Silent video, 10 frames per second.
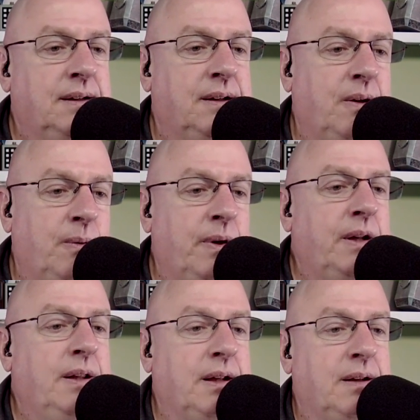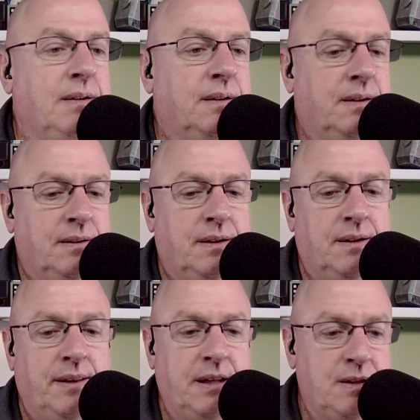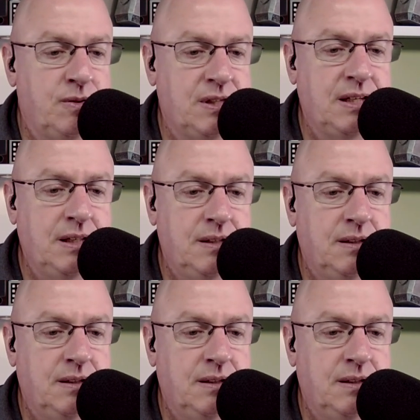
Oh, really? Are they mm-hmm. using it?